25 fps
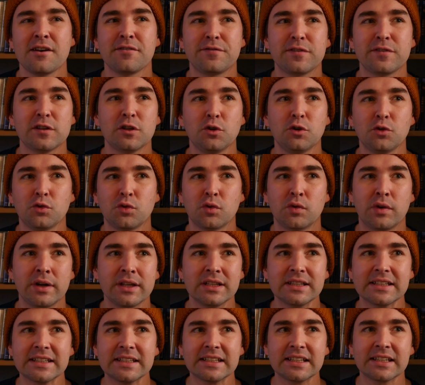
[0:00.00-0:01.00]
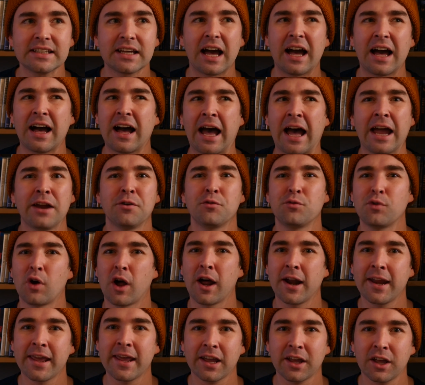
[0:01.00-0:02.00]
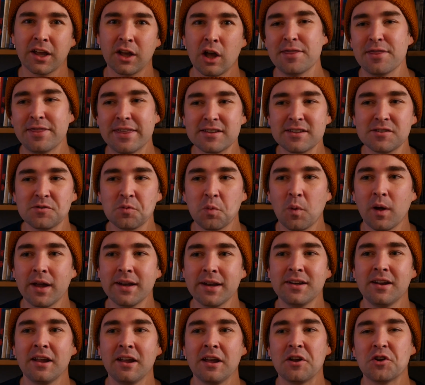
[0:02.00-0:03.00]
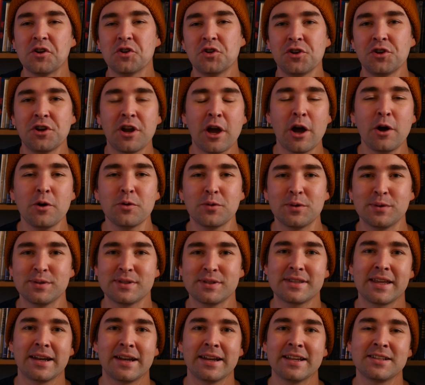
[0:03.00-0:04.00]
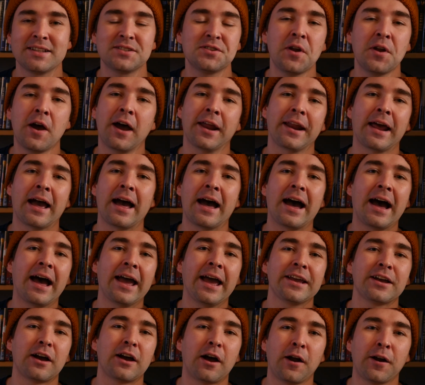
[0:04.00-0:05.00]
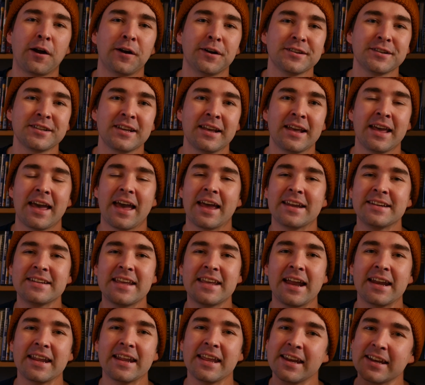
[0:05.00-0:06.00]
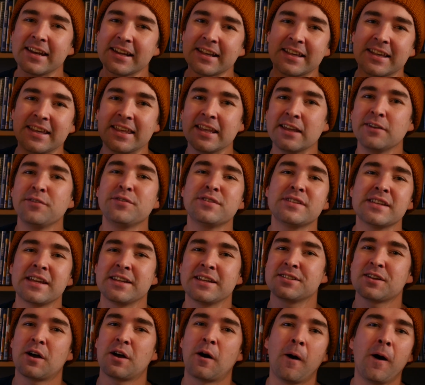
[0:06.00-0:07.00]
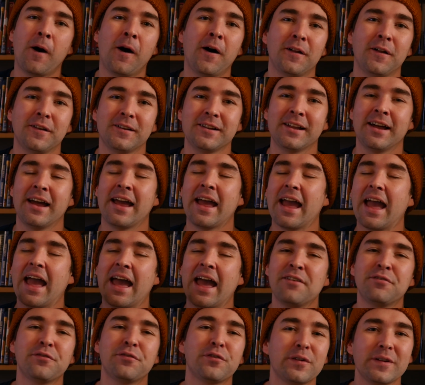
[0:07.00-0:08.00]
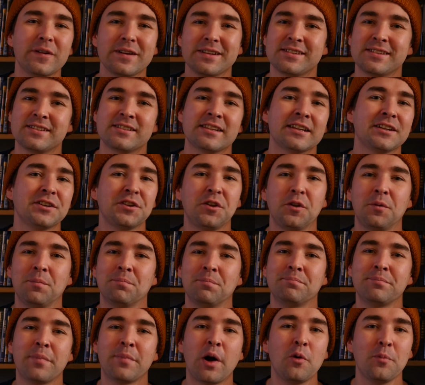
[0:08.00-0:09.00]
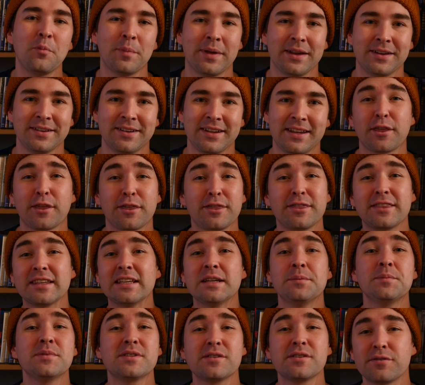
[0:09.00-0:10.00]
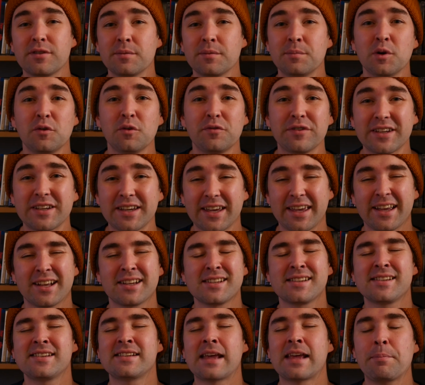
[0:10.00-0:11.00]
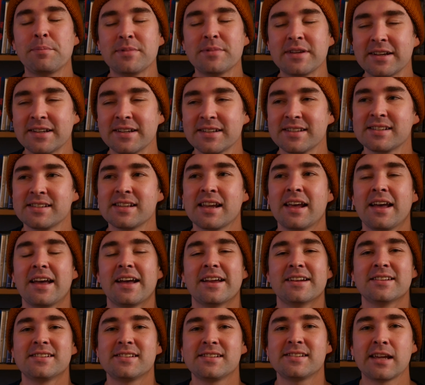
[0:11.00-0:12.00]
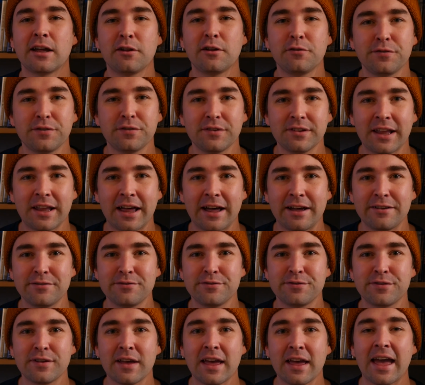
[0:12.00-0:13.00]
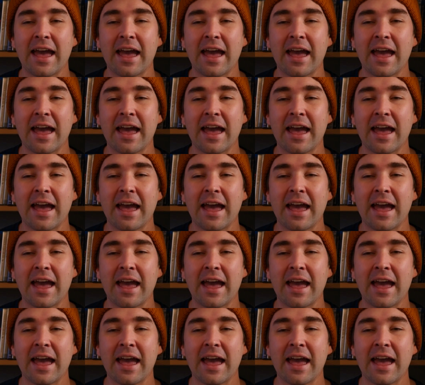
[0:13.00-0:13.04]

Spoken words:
feel really ironic, this one knows that it's not high art, and yet it gives its all. Every single moment, the themes of the movie, acceptance and self-love,